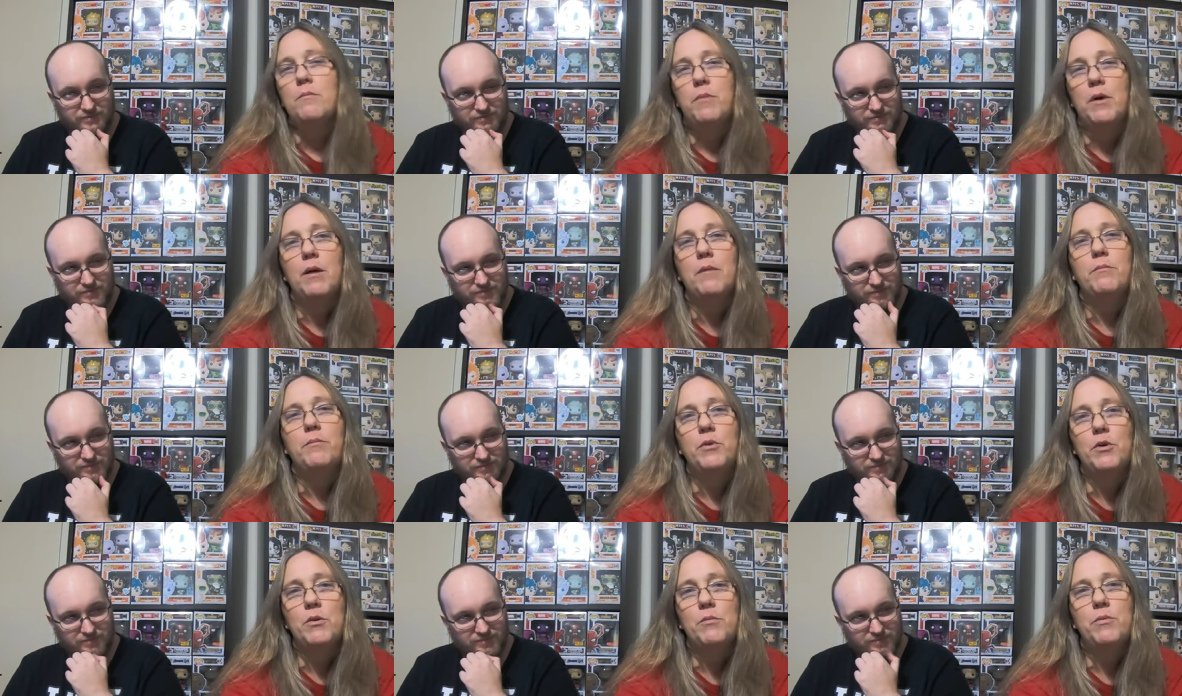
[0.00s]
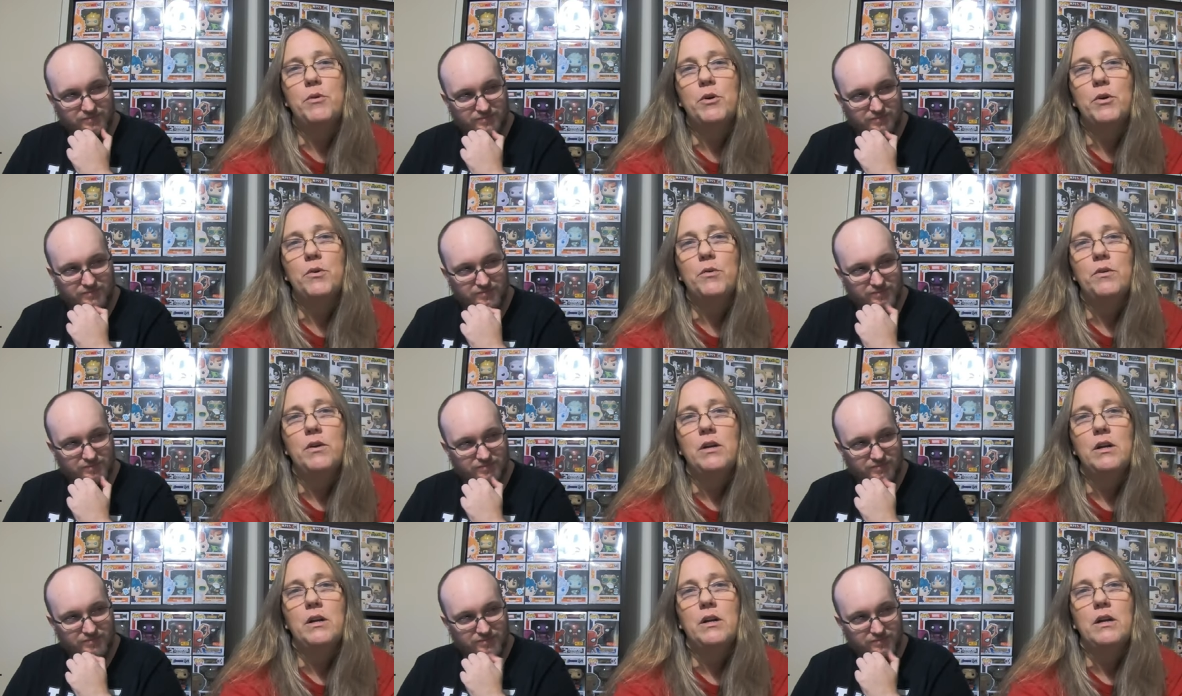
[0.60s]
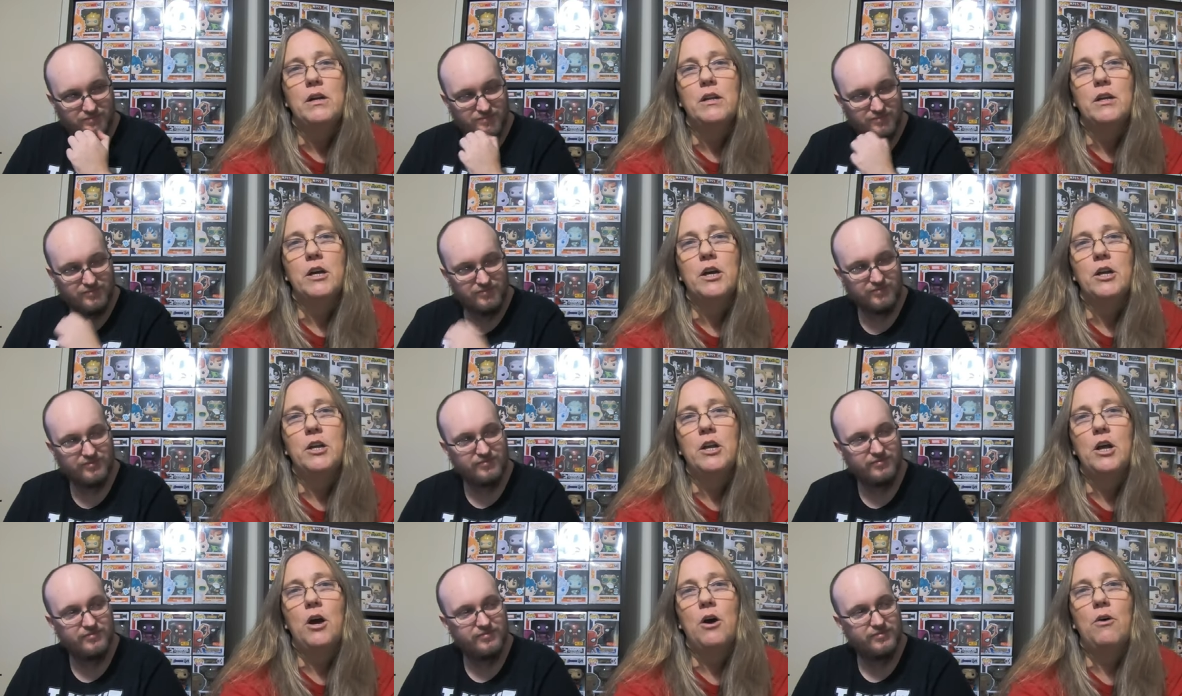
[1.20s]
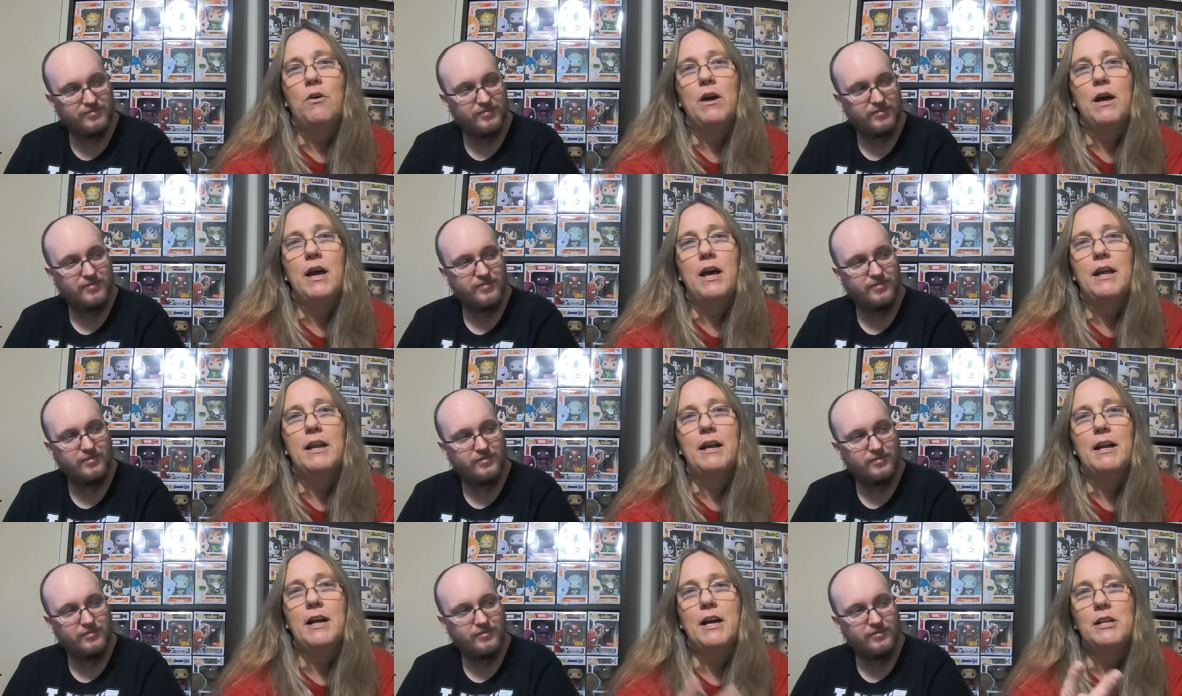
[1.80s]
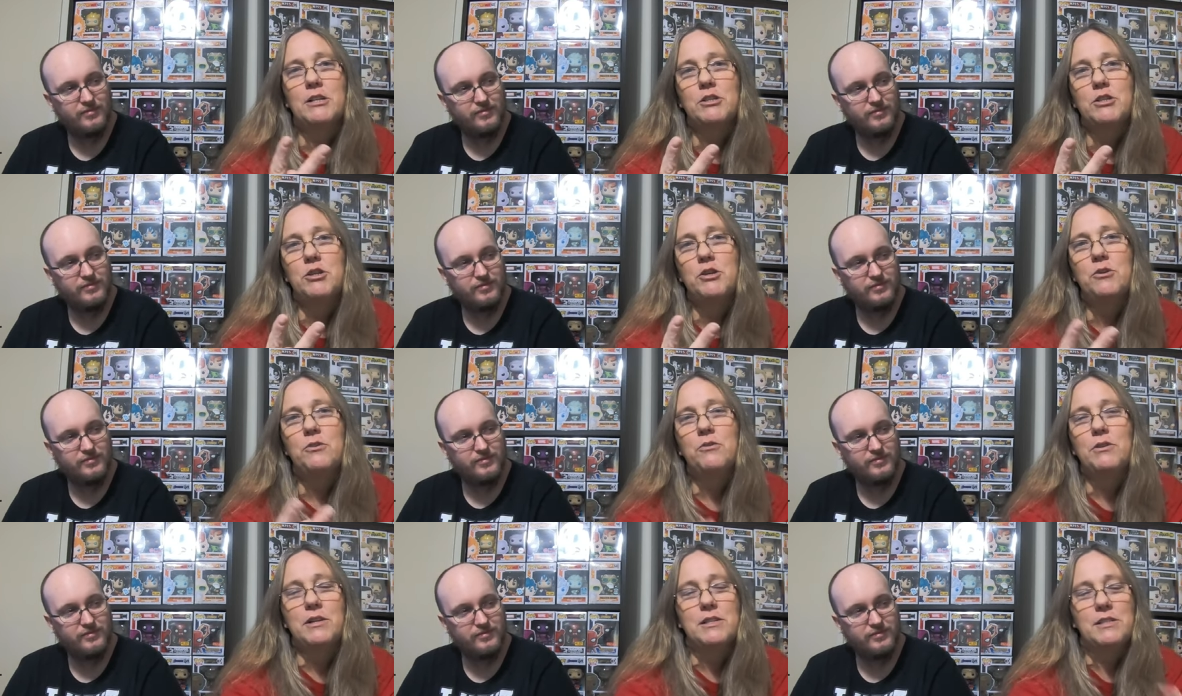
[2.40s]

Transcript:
Speaker 1: but boo-boo, you know, and I got two